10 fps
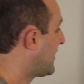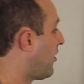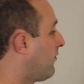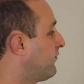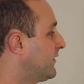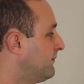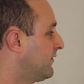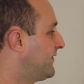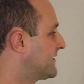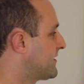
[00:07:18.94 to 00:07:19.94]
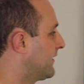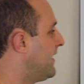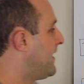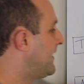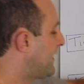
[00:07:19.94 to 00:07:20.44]
and hopefully move things along.
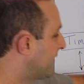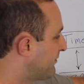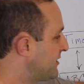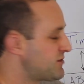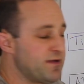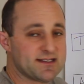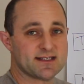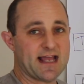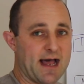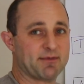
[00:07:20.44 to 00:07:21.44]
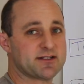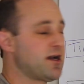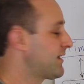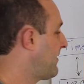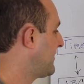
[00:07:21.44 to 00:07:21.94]
Now, the bridge business I'm going to
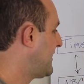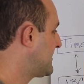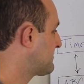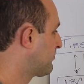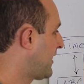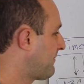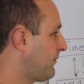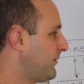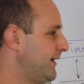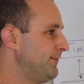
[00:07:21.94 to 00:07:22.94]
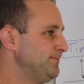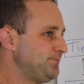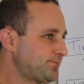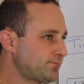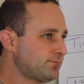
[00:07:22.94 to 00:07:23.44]
talk about is probably
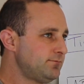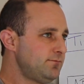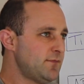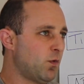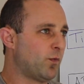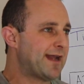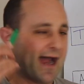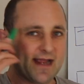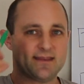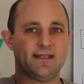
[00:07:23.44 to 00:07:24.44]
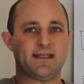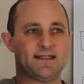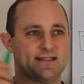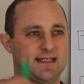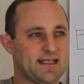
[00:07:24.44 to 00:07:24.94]
what I think
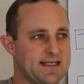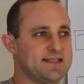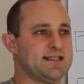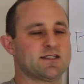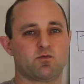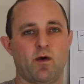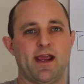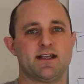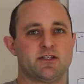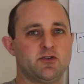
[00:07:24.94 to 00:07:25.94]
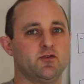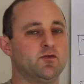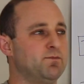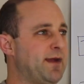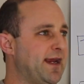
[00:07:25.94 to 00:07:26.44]
is the easiest way
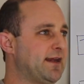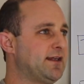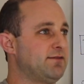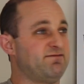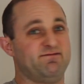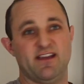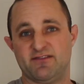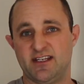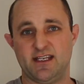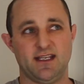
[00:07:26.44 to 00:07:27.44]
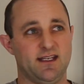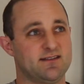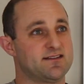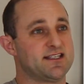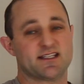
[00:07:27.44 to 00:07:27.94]
to make
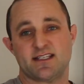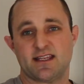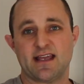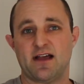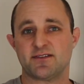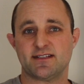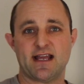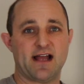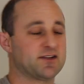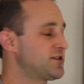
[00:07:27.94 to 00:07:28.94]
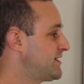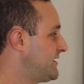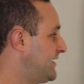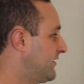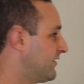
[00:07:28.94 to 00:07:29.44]
$50,000, $60,000 a
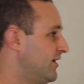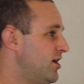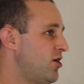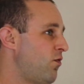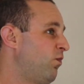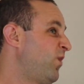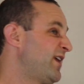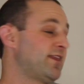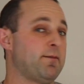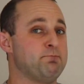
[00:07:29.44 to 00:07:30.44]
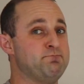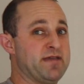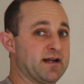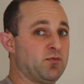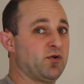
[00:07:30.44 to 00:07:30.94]
year with
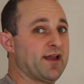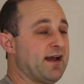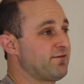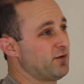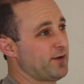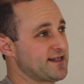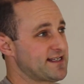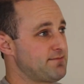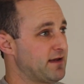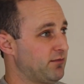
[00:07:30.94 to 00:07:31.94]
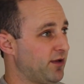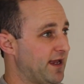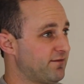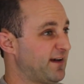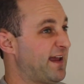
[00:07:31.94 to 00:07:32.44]
minimal effort. When I say
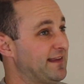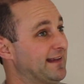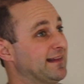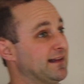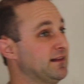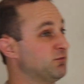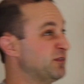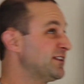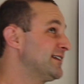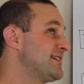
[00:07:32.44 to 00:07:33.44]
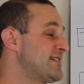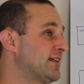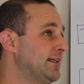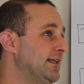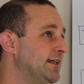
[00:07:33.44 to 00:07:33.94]
minimal effort, I think it
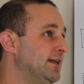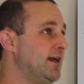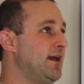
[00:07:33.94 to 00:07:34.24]
realistically,